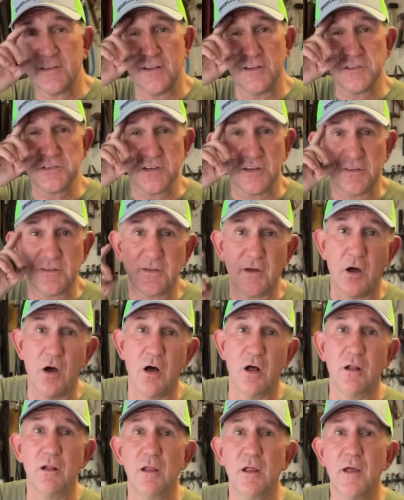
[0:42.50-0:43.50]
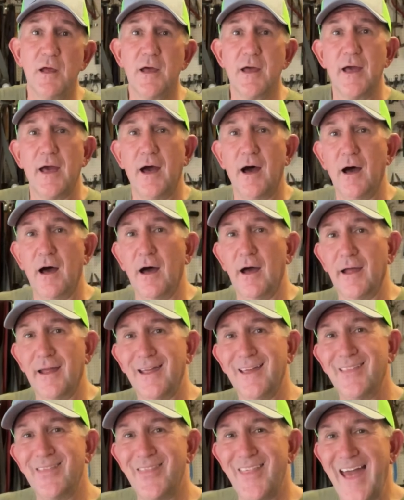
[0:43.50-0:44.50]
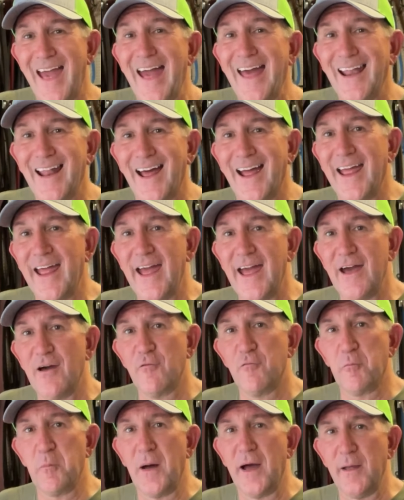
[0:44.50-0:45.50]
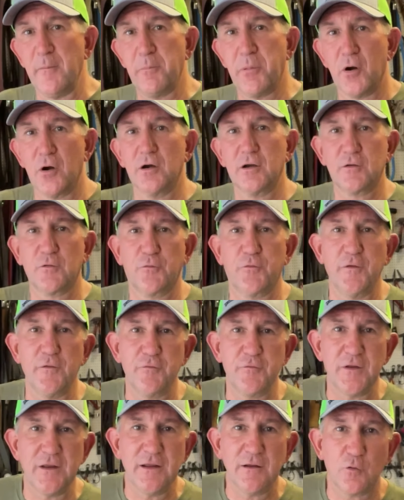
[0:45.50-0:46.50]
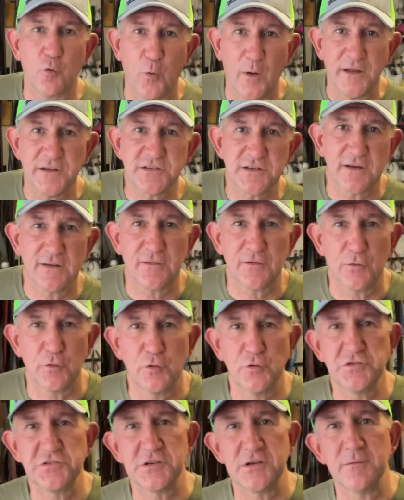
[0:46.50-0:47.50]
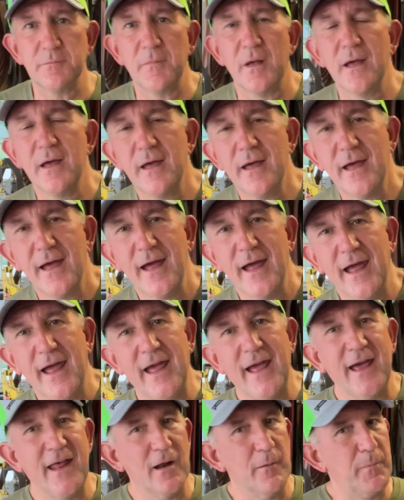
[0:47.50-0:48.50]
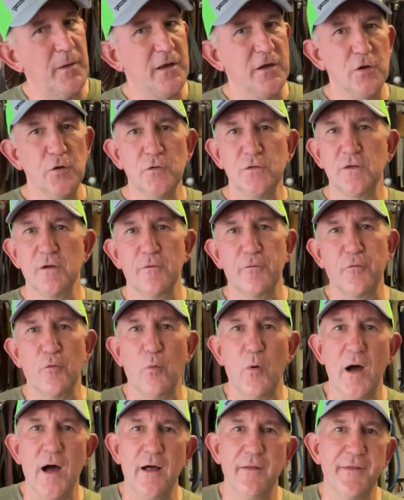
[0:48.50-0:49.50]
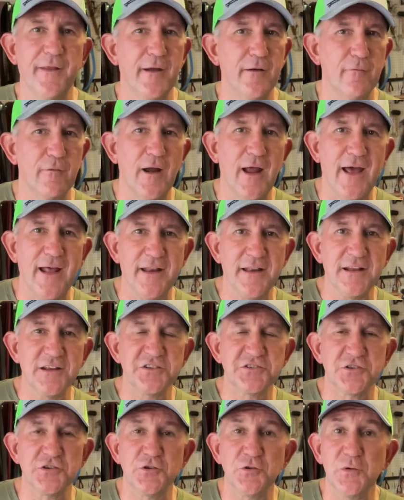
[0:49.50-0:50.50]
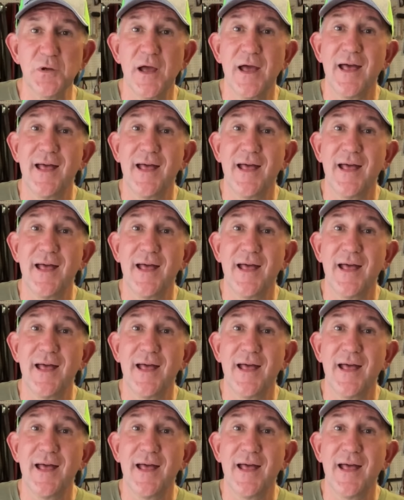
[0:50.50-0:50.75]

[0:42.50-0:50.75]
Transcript: inches tall. In that I have my Parks 50 quenching solution. And I've been using it for a while, never had an issue.